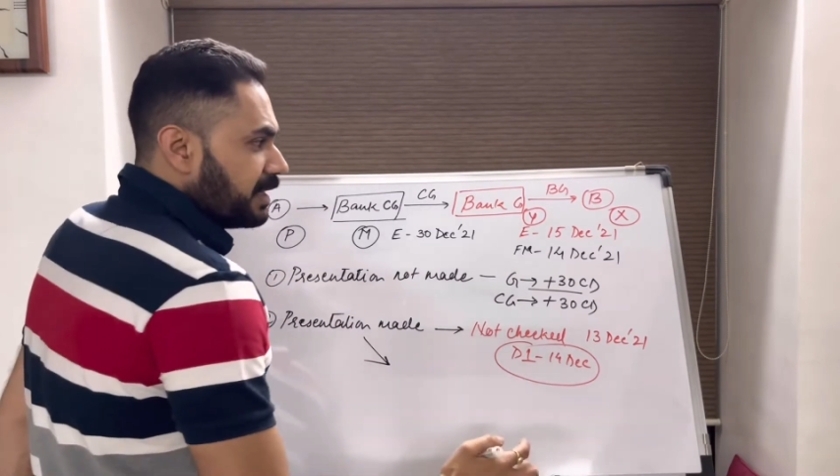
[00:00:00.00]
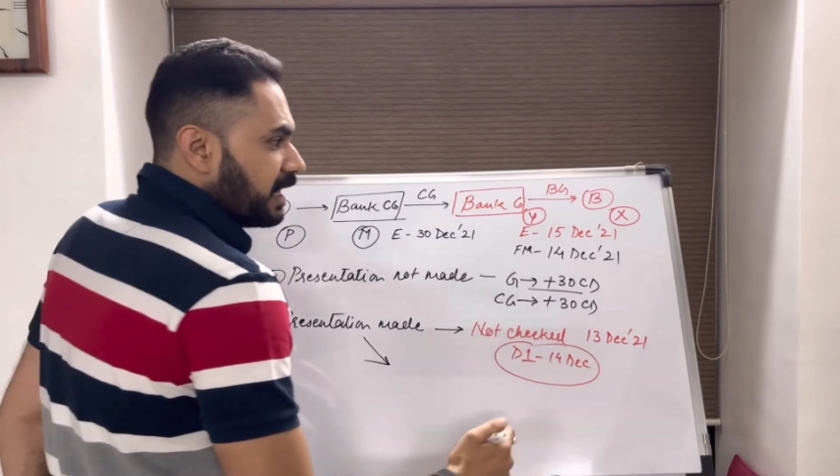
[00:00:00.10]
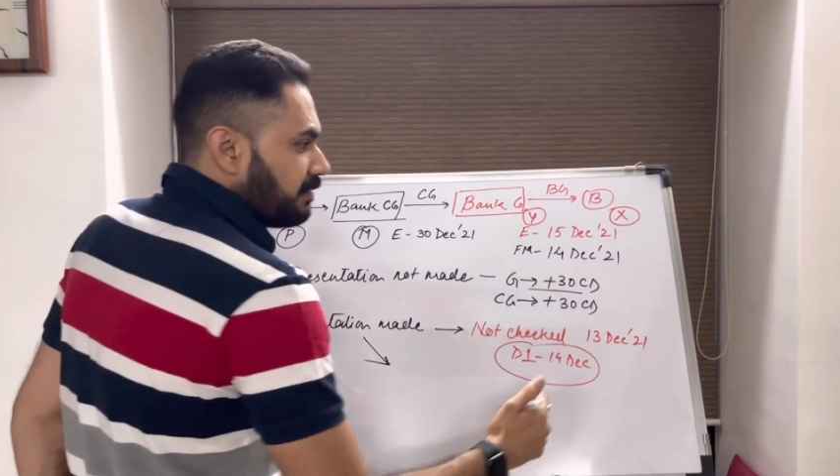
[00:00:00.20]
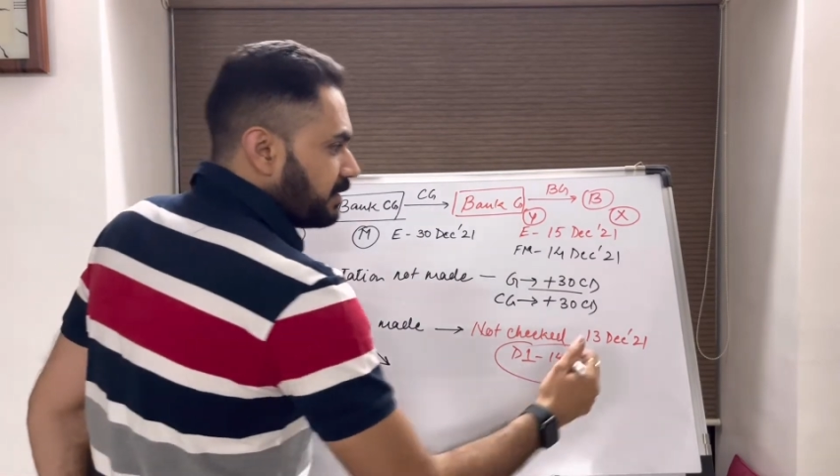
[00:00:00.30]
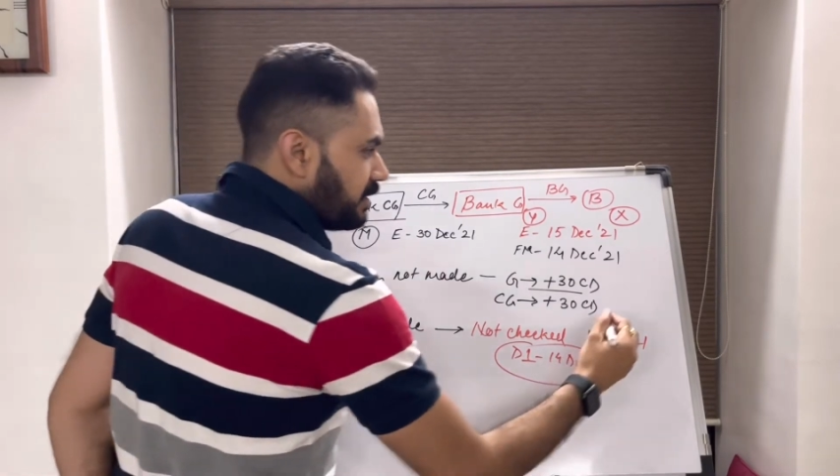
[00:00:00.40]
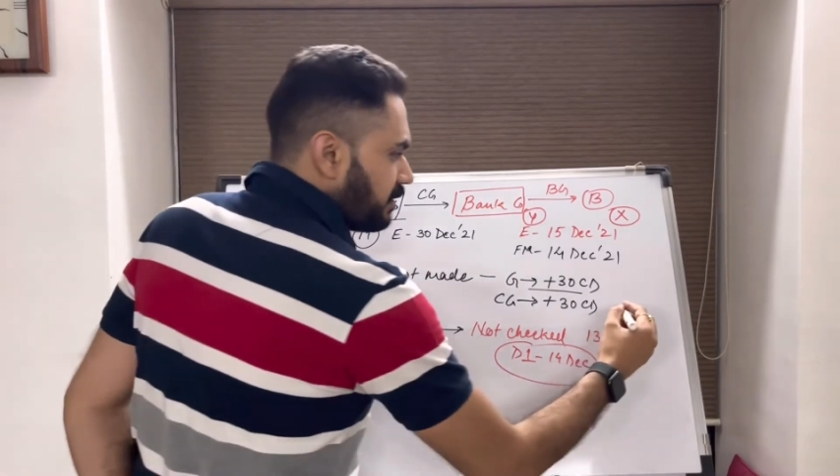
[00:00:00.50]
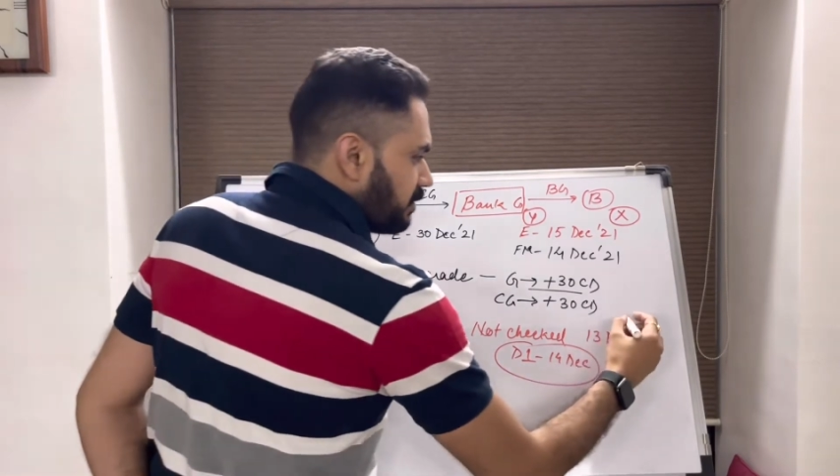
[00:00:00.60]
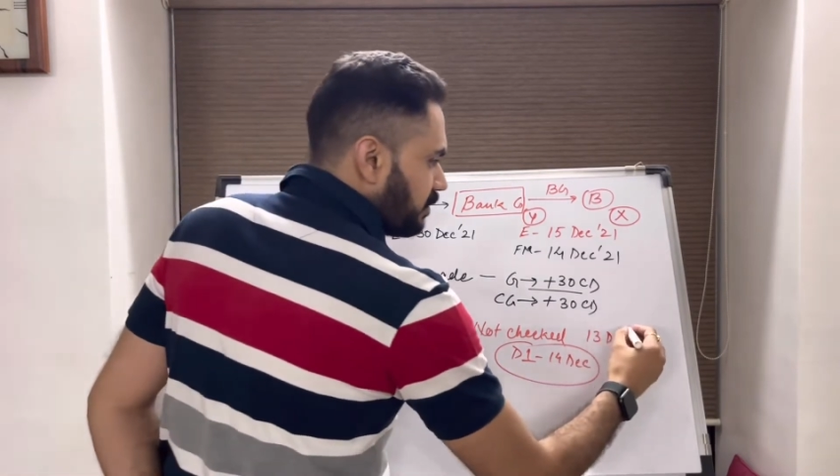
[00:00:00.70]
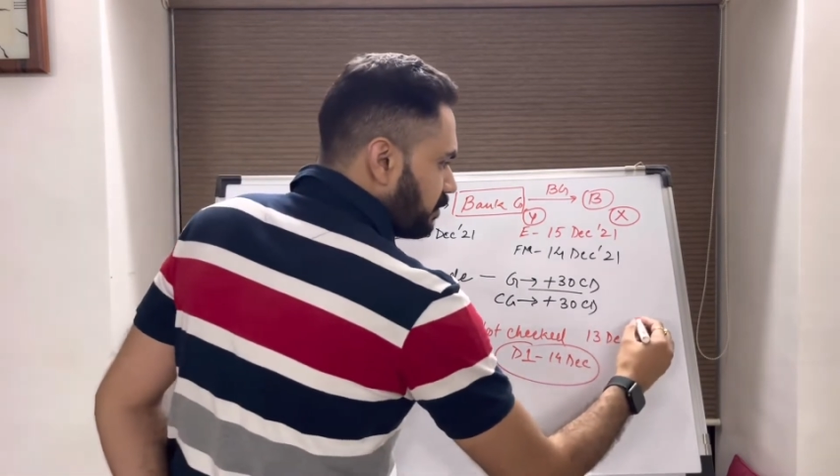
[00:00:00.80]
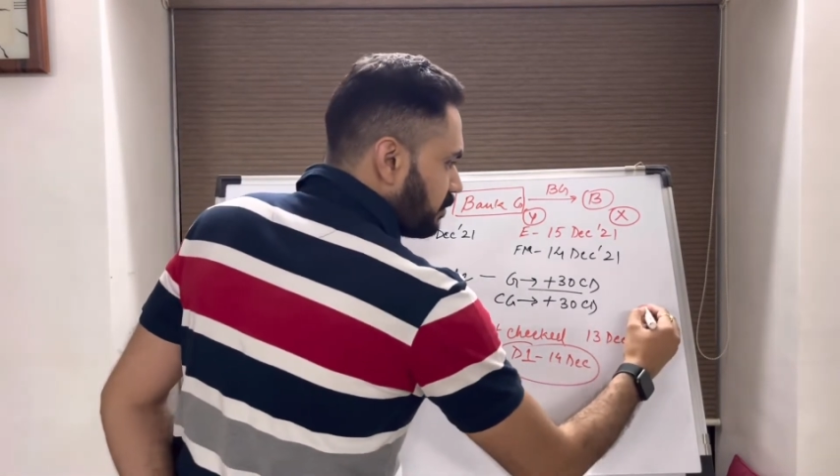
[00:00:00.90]
having
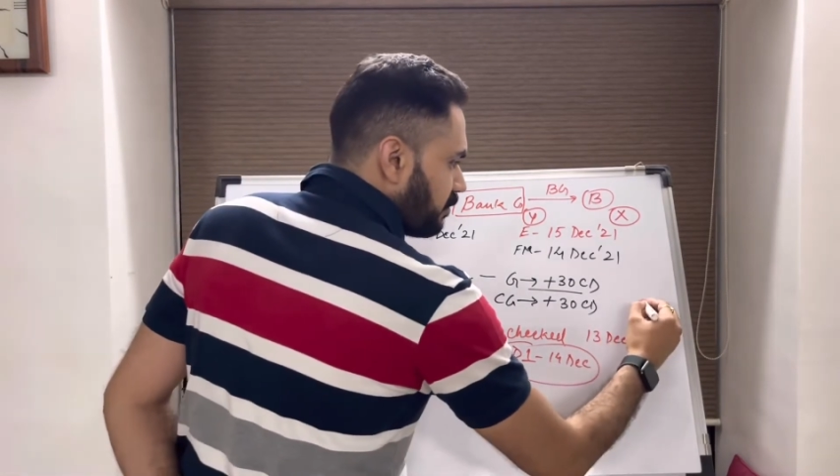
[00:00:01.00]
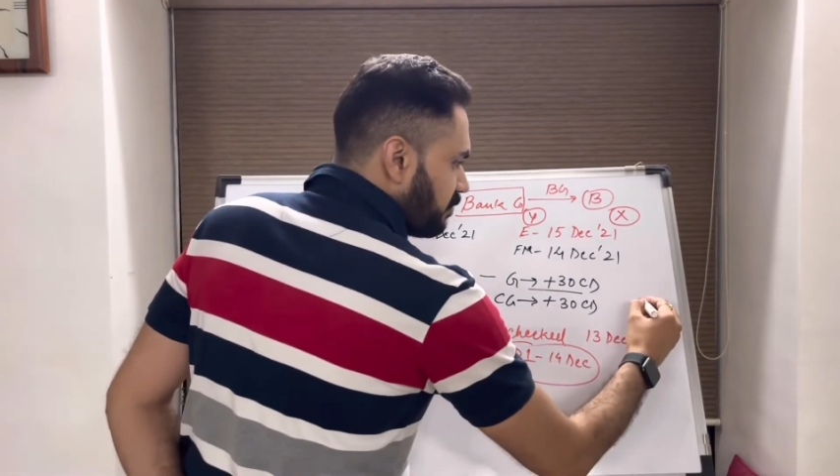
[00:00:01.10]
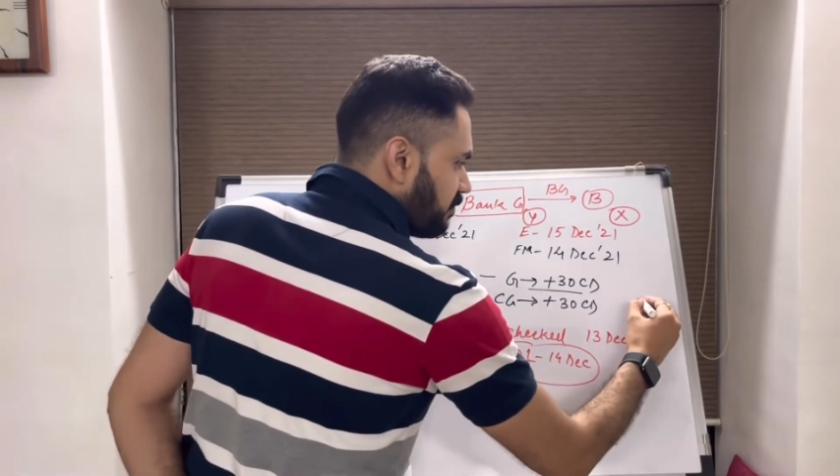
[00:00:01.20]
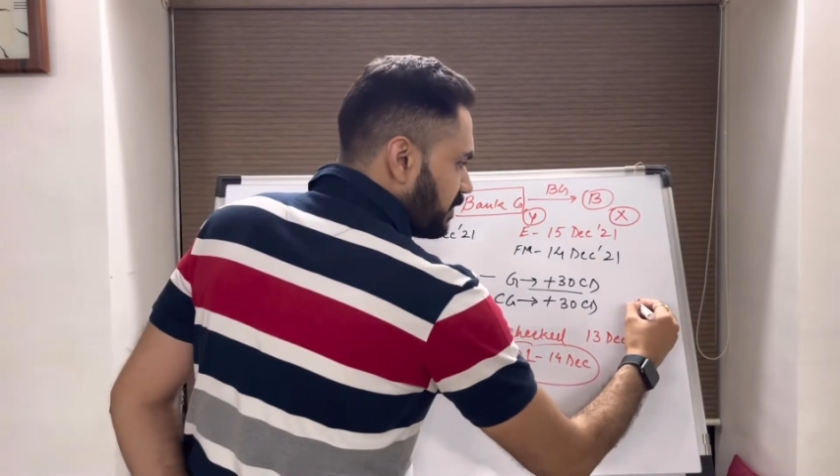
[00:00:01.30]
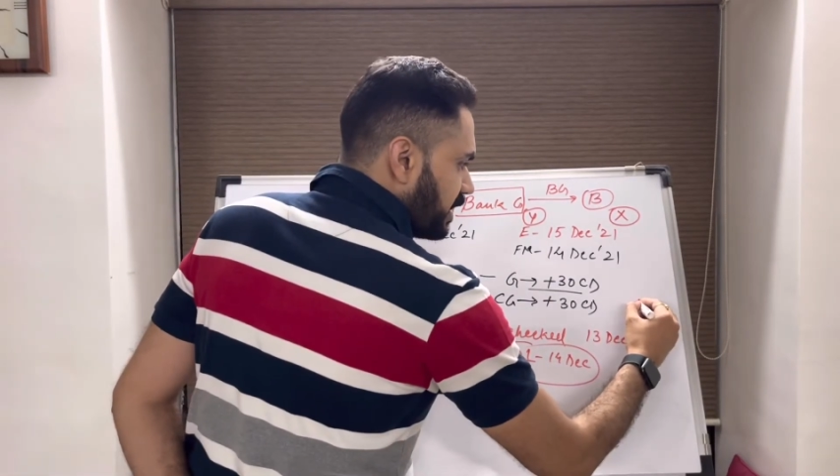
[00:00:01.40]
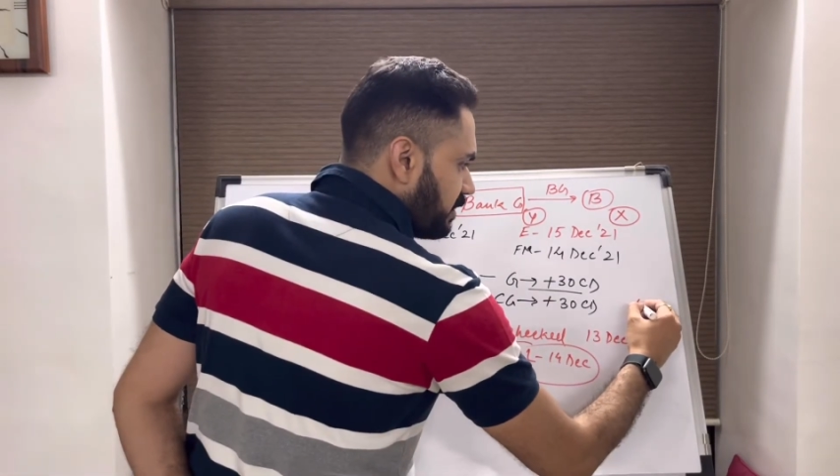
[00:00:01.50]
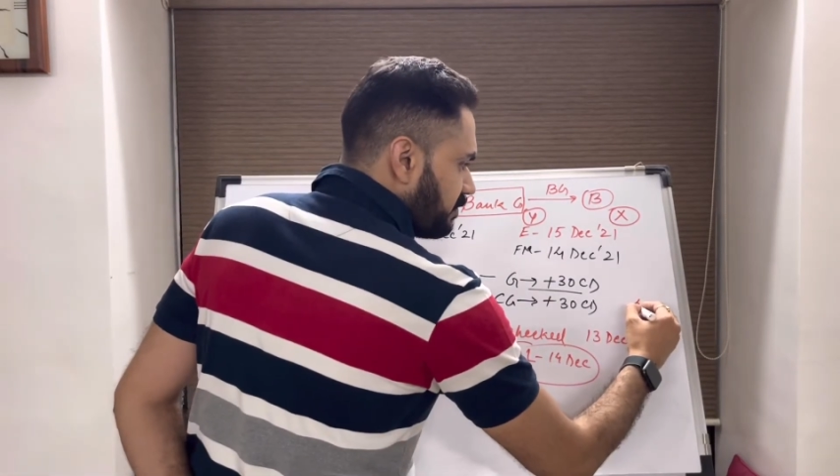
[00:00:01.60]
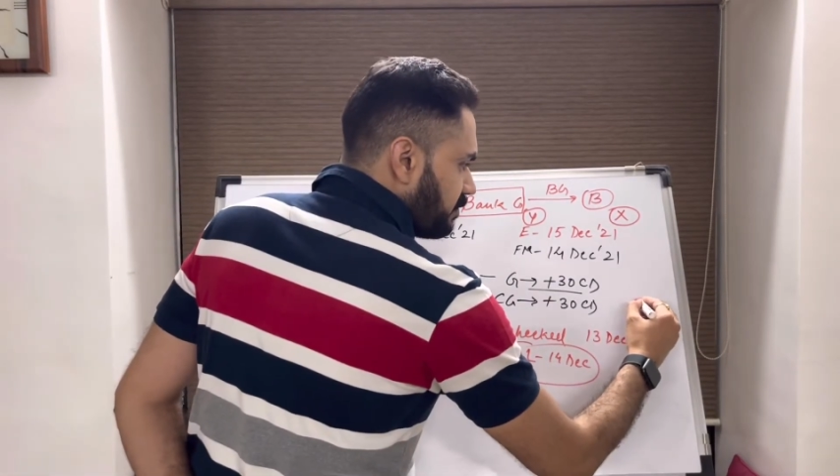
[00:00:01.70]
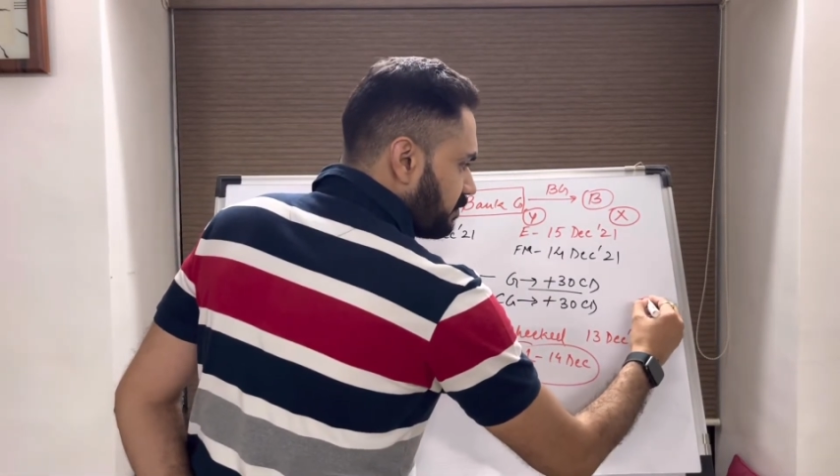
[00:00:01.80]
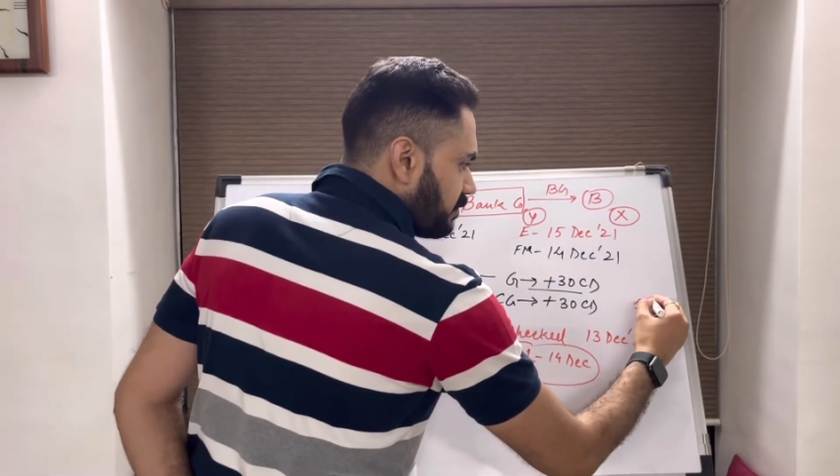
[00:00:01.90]
5